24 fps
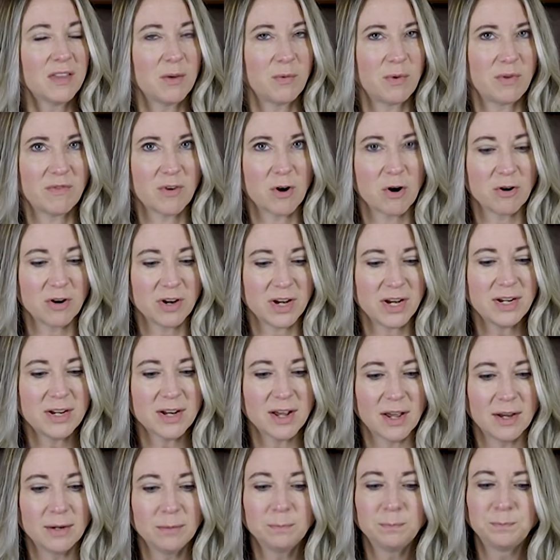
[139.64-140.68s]
that we've already
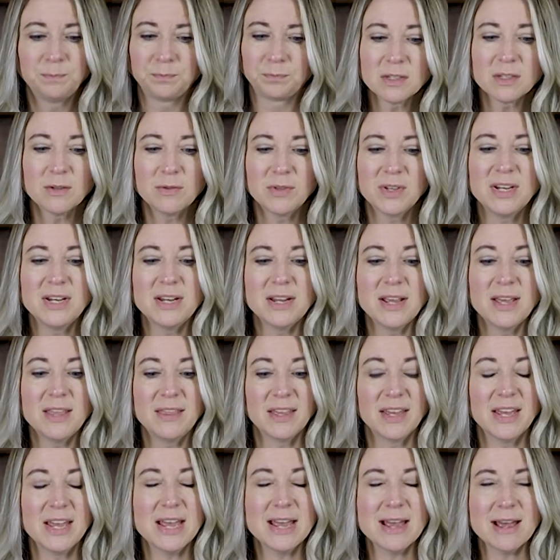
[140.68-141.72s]
done. So then
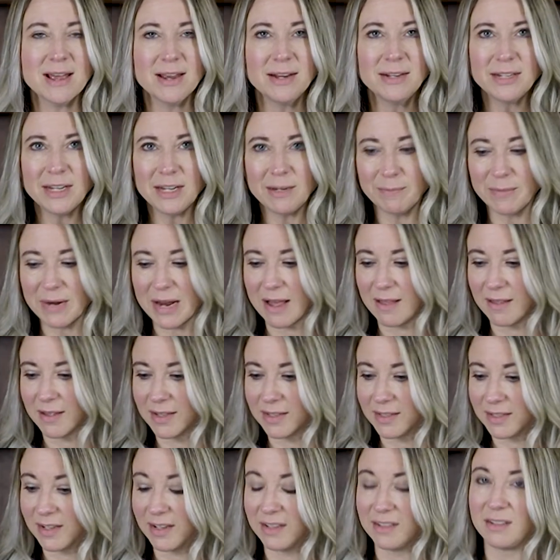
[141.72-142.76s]
the ending
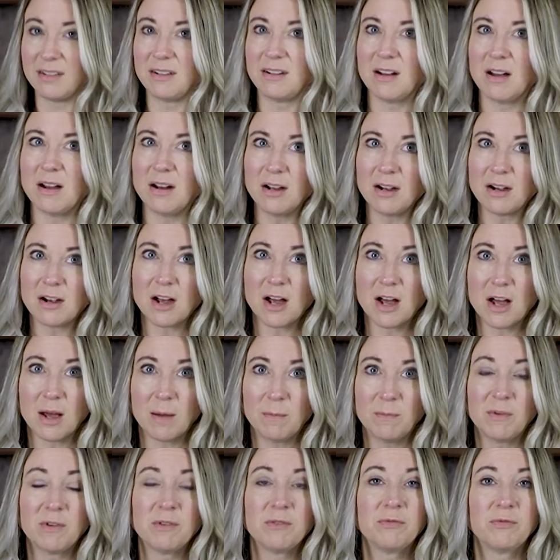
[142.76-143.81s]
balance is gonna
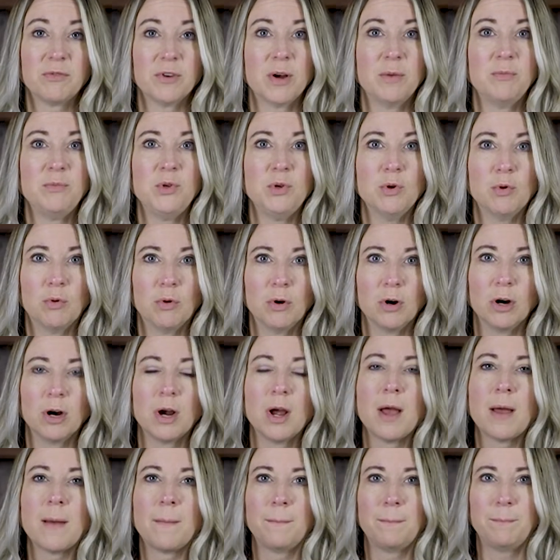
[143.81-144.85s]
come from
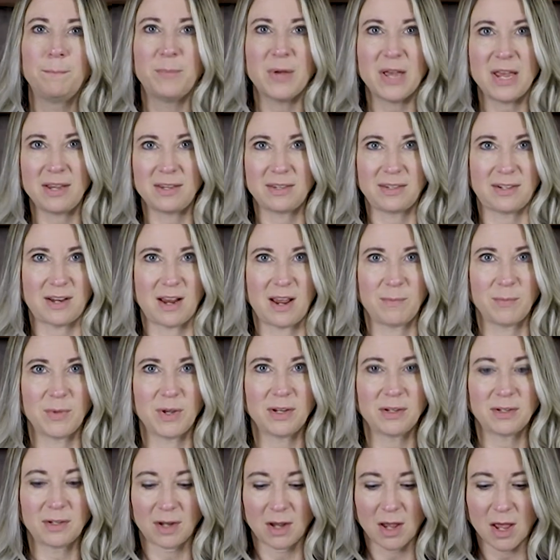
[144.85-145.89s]
your bank
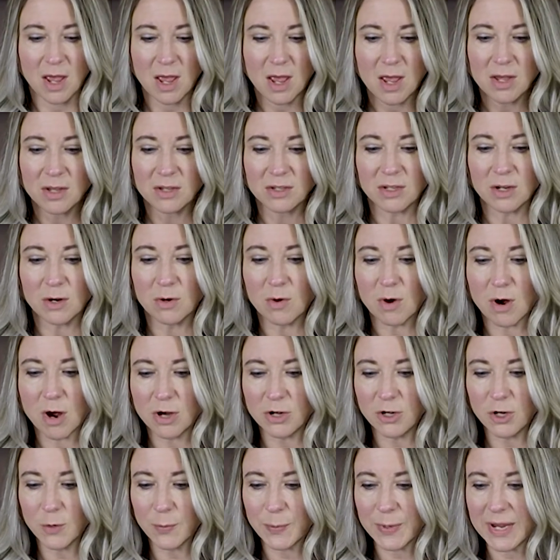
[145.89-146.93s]
statement. So
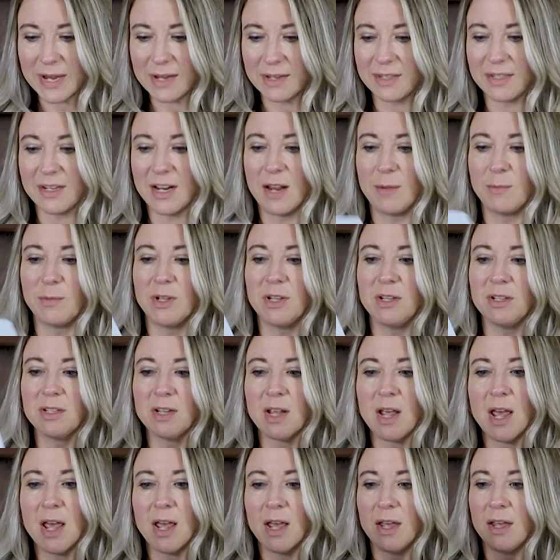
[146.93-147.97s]
on your bank statement,
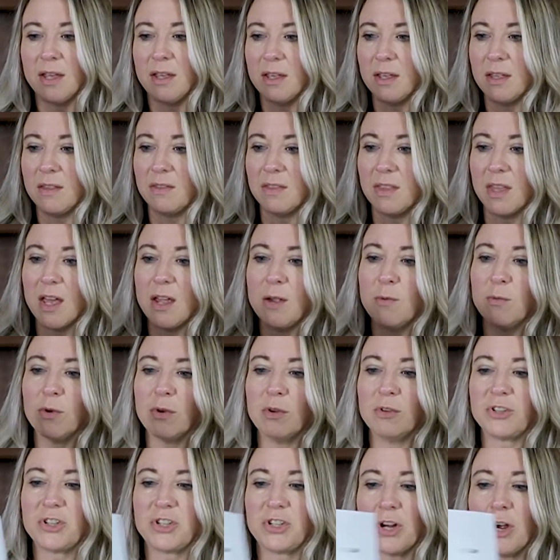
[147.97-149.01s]
they
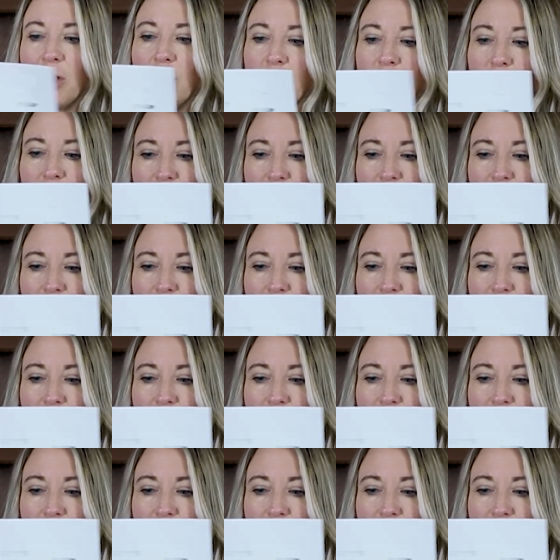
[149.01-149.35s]
will show